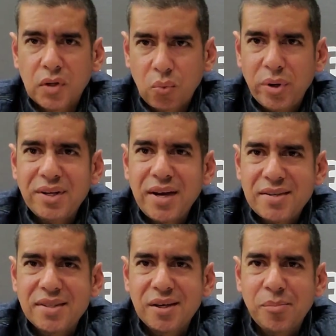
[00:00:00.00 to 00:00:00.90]
What do you
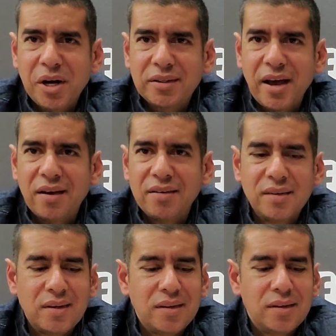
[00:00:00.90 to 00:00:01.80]
guys think about that?
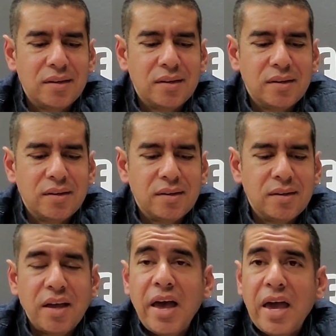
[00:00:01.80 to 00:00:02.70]

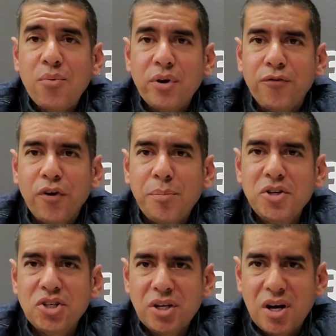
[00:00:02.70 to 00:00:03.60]
A
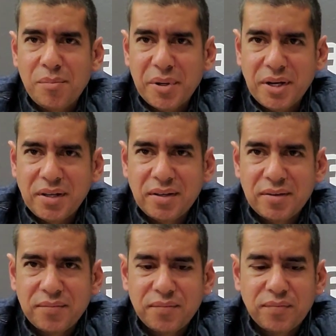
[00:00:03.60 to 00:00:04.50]
refurbishing company
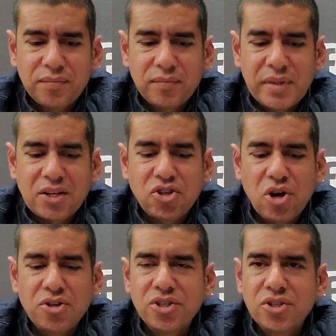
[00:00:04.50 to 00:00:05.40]
that
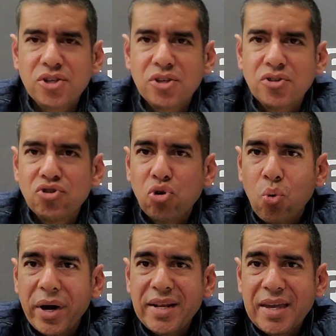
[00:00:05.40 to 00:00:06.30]
charges
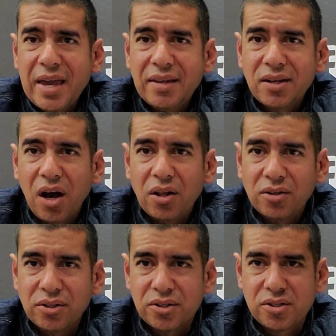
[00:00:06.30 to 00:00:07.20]

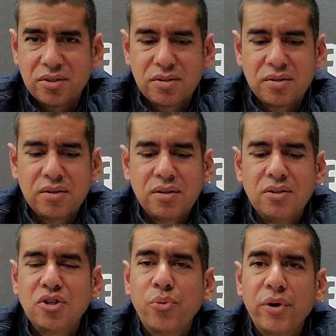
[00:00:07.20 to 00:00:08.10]
$28
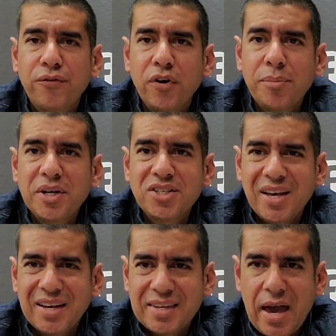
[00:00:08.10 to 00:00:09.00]
to refurbish
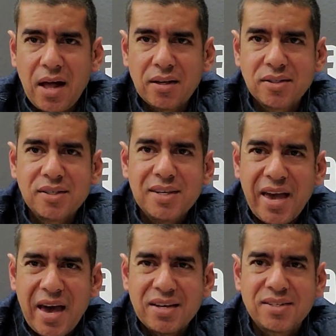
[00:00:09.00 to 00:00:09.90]
a Galaxy
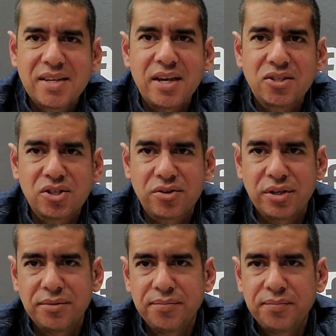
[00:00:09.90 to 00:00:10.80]
S10 screen.